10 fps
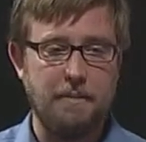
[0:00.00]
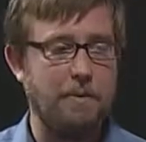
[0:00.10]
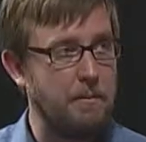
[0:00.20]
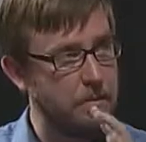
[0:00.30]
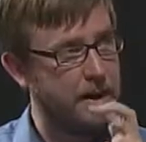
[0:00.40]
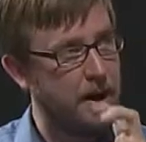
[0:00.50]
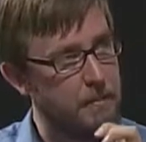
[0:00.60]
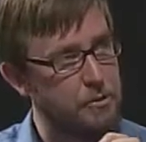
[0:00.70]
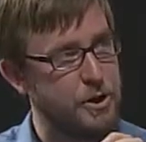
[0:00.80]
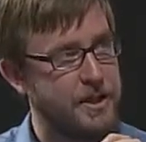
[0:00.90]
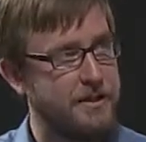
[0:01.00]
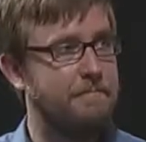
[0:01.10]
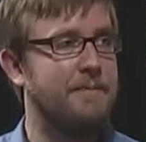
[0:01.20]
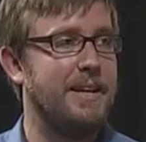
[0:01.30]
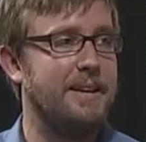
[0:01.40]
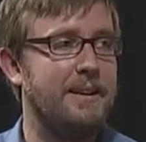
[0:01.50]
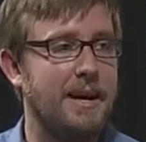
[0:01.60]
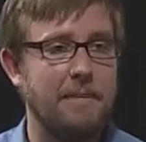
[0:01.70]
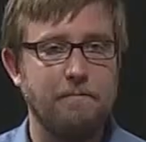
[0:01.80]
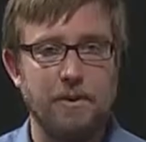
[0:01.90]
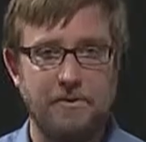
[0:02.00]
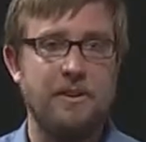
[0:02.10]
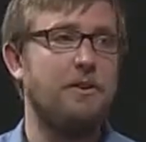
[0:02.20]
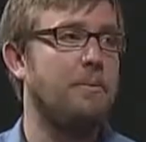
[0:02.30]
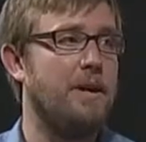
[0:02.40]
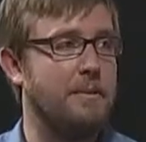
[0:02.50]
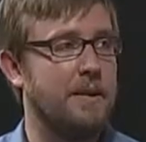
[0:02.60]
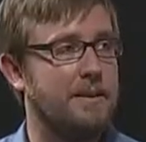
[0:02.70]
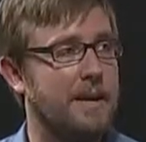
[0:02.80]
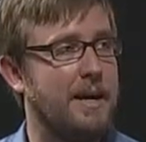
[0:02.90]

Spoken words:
public option that President Obama